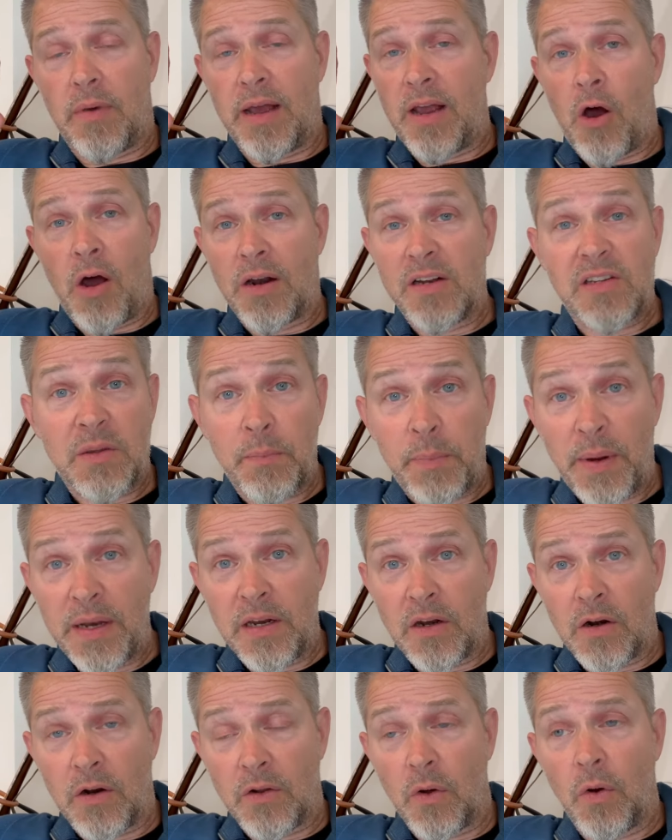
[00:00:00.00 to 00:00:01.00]
honest
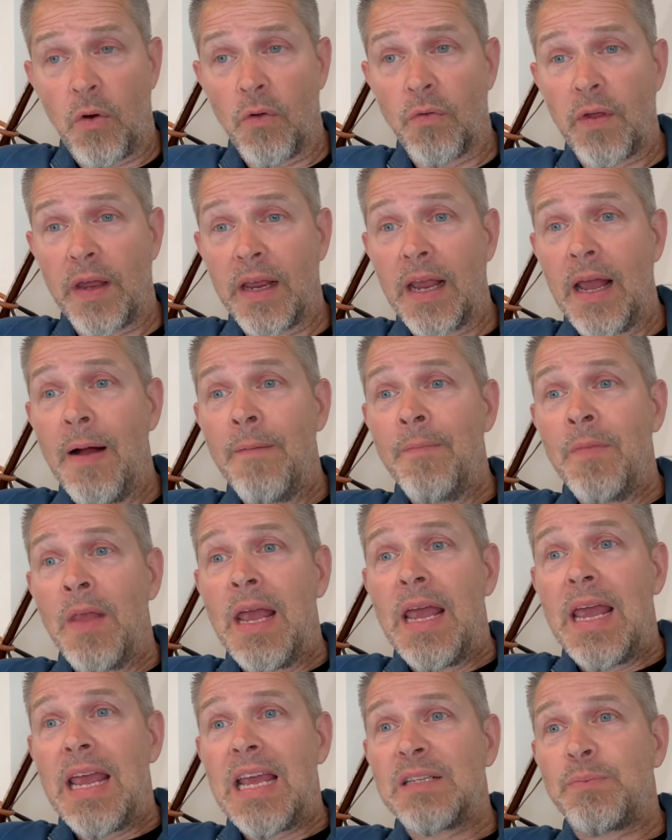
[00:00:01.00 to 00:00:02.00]
opinion on the whole thing.
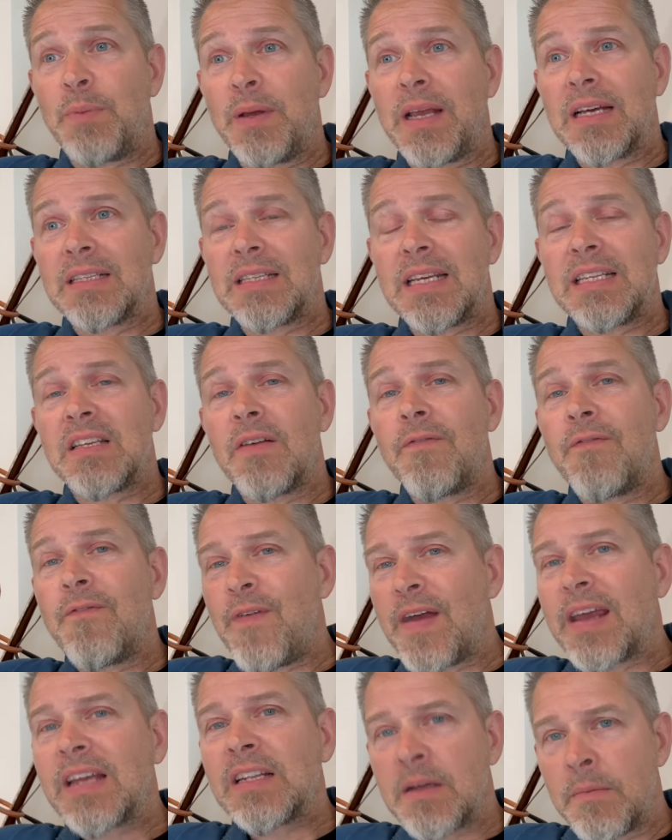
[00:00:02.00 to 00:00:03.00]
It's because it's a
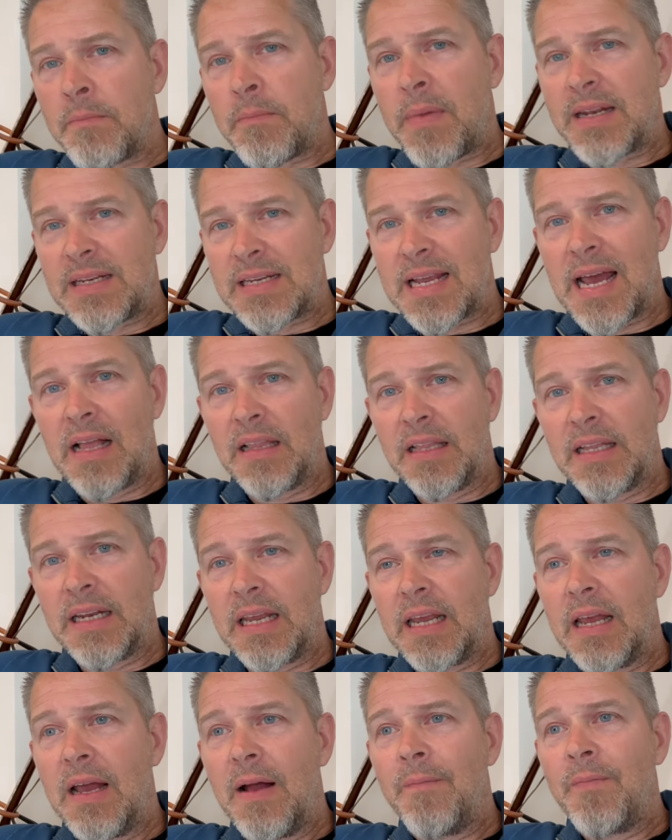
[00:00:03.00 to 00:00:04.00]
victim
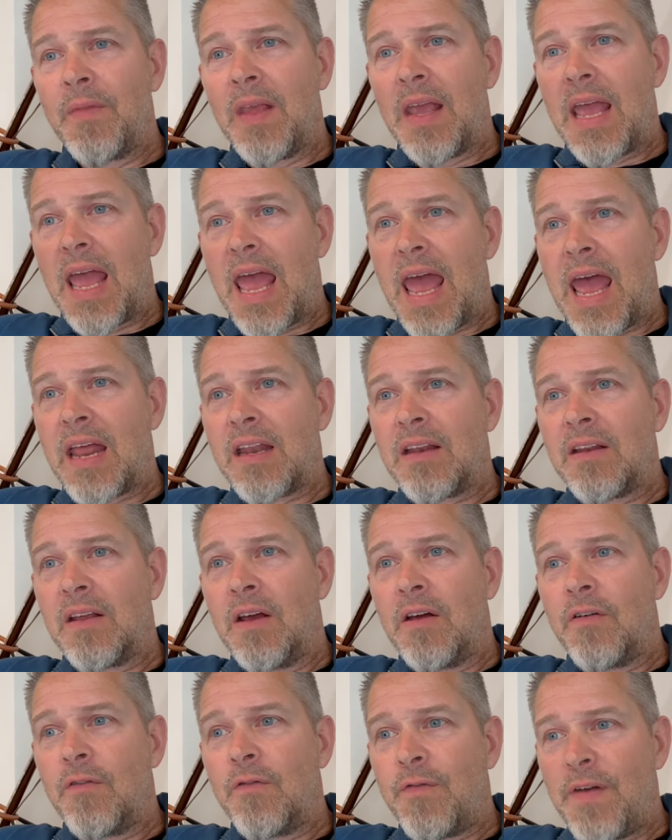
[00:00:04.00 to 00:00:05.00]
mentality. And
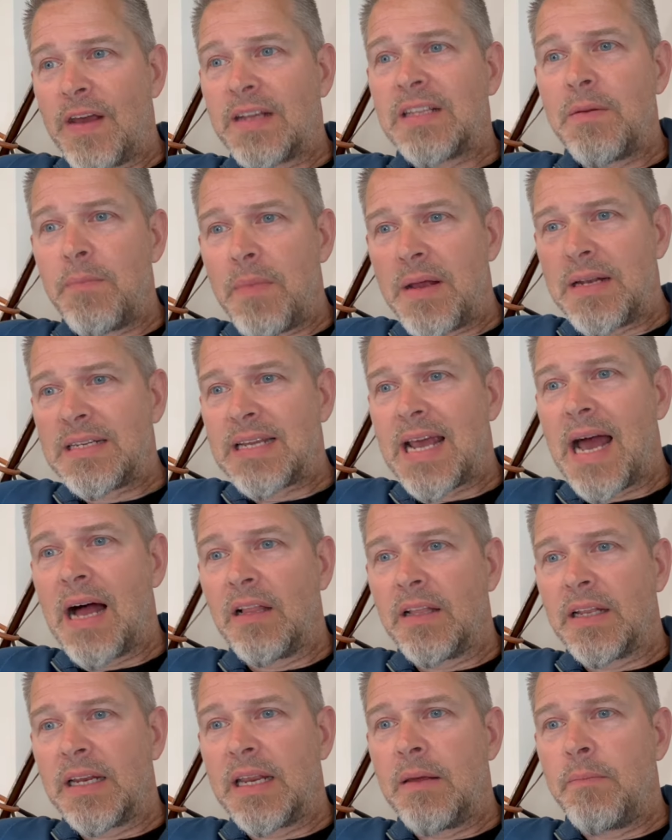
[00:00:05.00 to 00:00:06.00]
victim
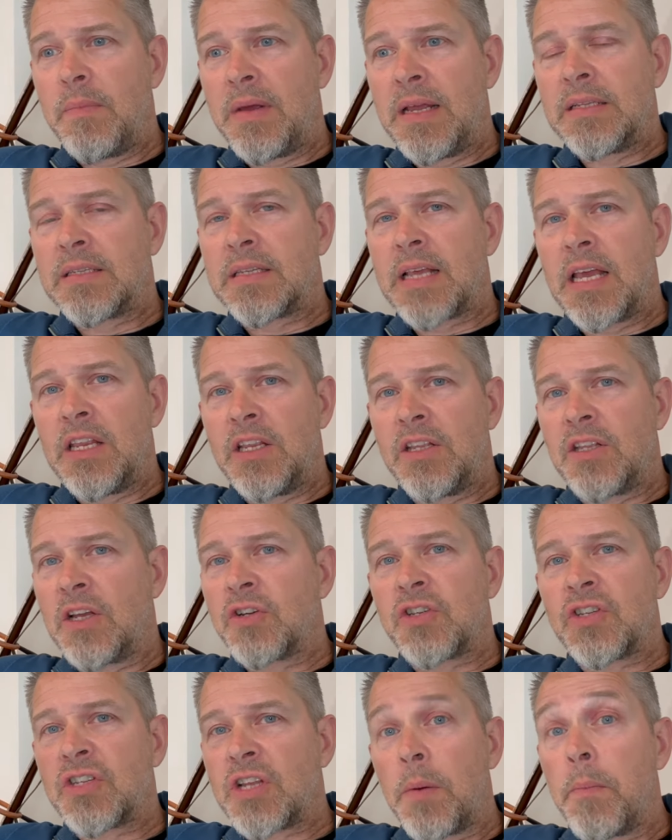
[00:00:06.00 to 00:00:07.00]
mentality means that
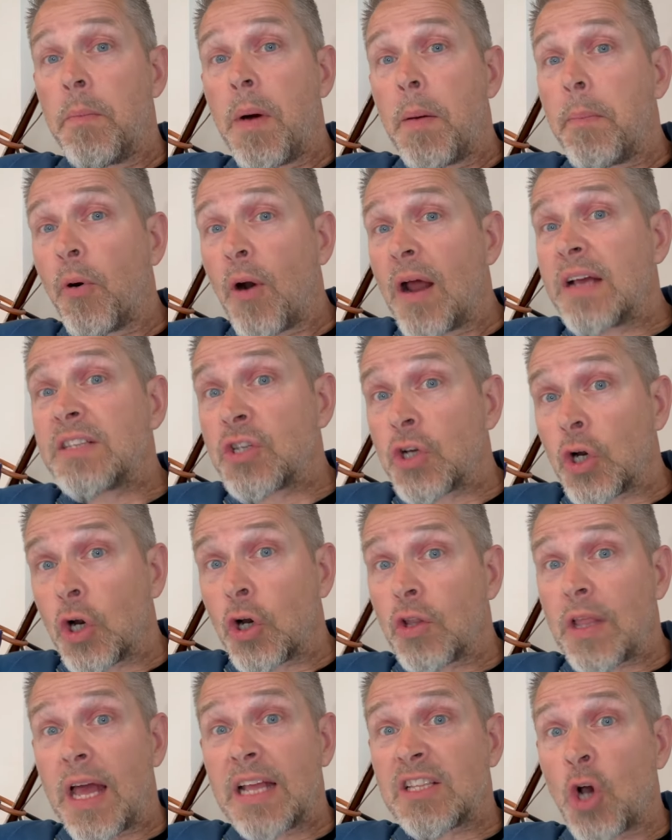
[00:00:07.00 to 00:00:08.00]
there's some
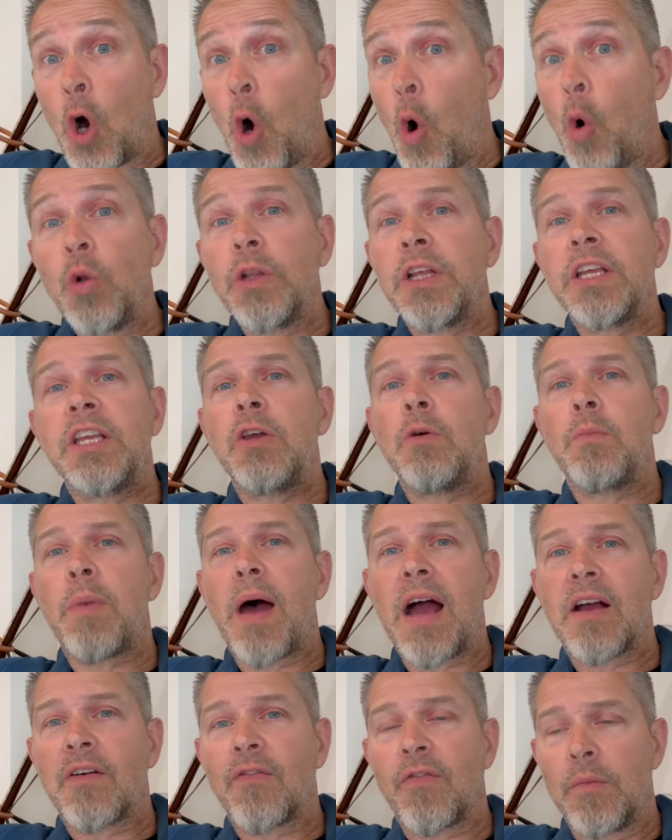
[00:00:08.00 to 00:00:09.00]
oppressor that's holding you
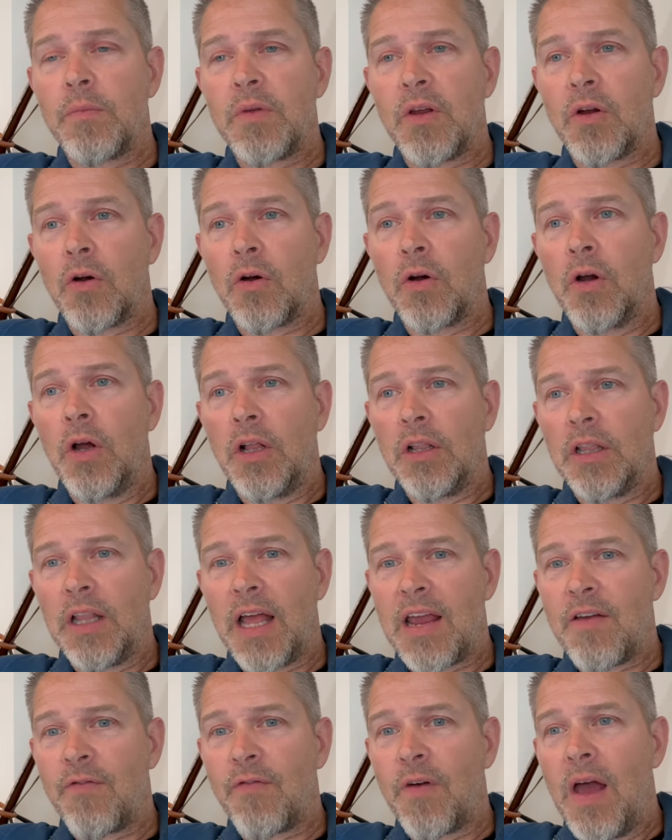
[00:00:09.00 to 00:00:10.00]
back from your
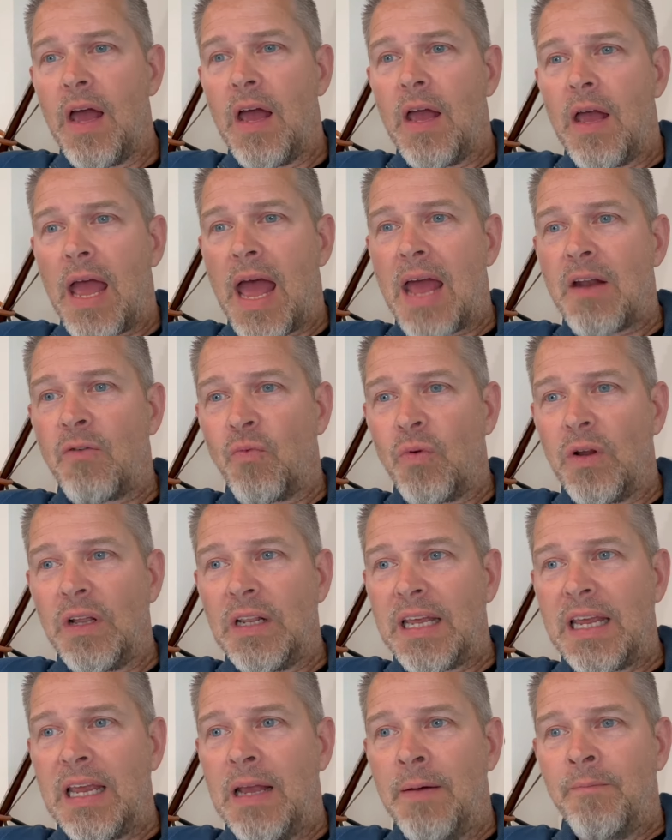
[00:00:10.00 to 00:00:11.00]
life. And
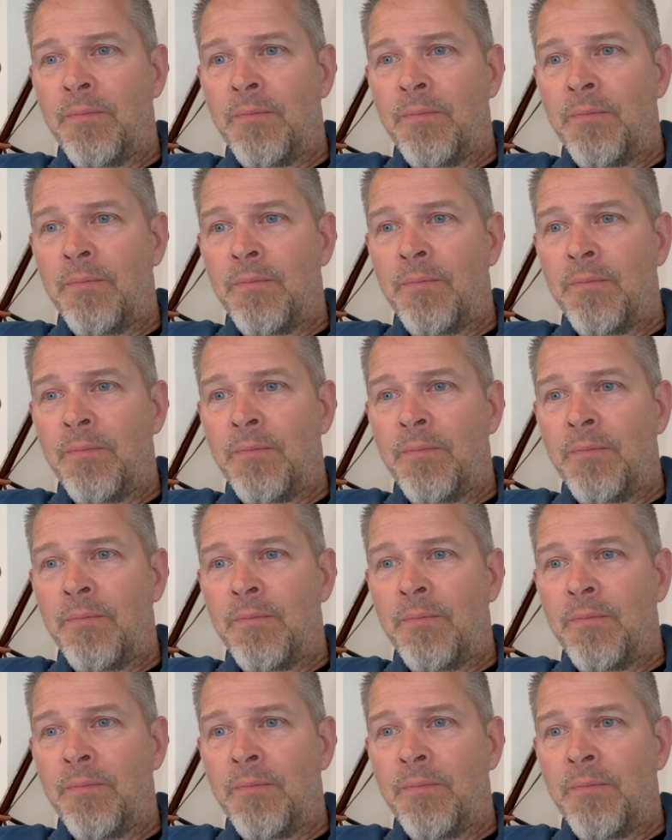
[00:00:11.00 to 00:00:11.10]
really,